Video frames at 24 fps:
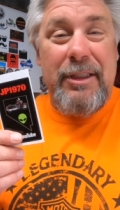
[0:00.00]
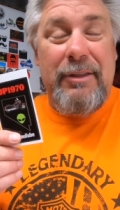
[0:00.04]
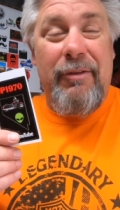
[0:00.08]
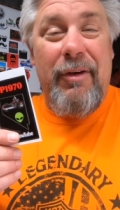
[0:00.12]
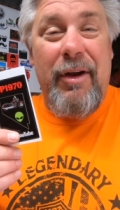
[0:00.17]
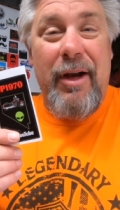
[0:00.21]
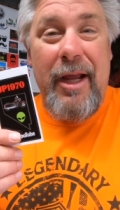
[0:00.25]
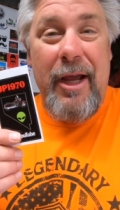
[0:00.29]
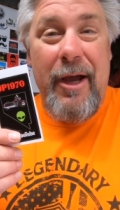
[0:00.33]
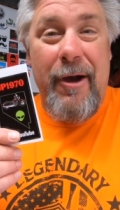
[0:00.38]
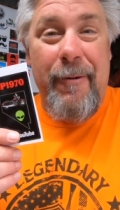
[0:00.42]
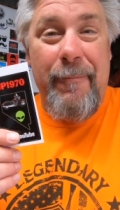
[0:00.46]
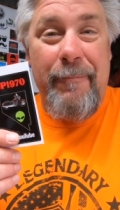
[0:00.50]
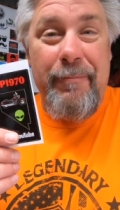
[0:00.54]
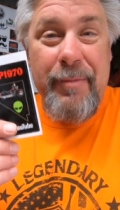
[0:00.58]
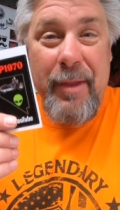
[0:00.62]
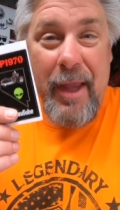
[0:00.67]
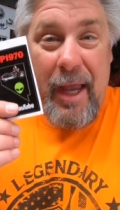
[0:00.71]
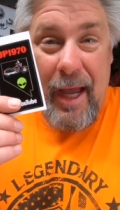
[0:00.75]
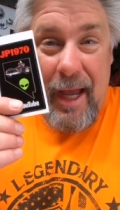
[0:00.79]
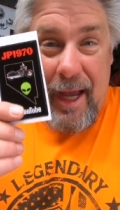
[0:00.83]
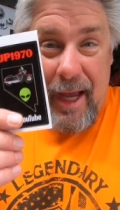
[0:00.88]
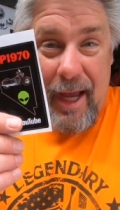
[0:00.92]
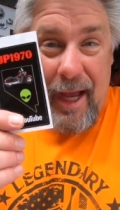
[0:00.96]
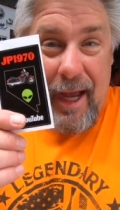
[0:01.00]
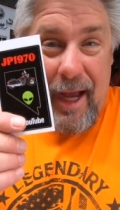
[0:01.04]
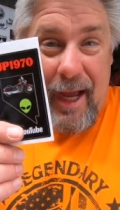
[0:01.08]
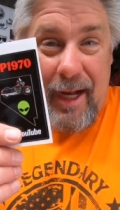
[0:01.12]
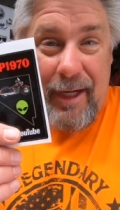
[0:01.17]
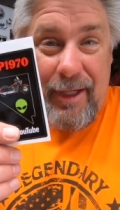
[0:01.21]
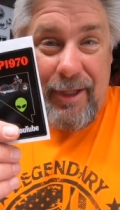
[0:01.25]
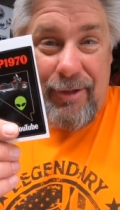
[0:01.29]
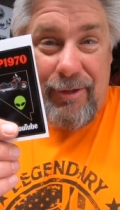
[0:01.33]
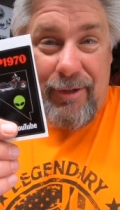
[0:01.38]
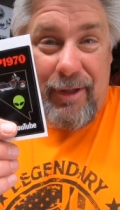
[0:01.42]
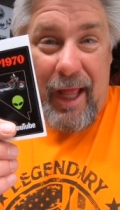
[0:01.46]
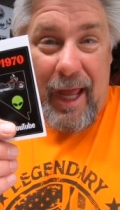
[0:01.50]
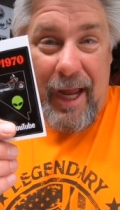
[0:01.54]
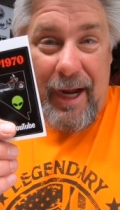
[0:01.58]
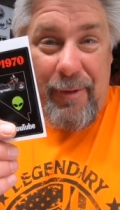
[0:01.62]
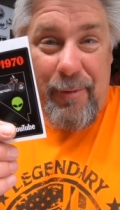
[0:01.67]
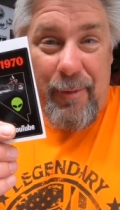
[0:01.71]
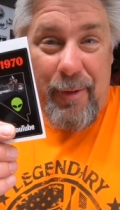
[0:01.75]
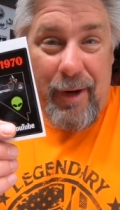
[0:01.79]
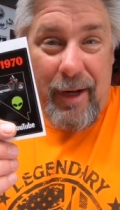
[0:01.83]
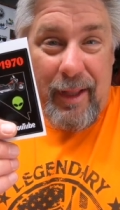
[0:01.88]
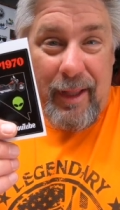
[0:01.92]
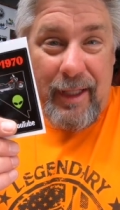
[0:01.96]
video and you'd like
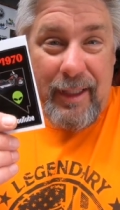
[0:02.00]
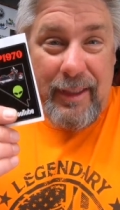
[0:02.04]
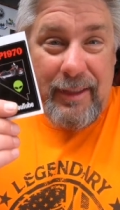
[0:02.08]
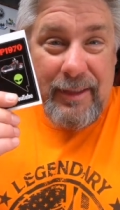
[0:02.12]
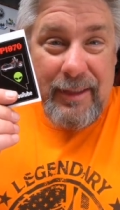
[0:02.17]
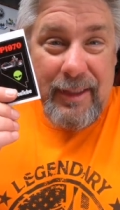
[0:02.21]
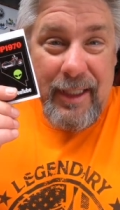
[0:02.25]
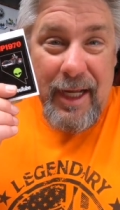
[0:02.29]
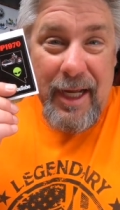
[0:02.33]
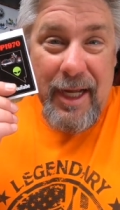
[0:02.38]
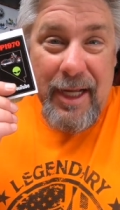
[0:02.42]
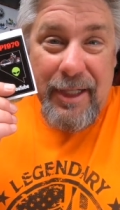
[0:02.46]
one of these,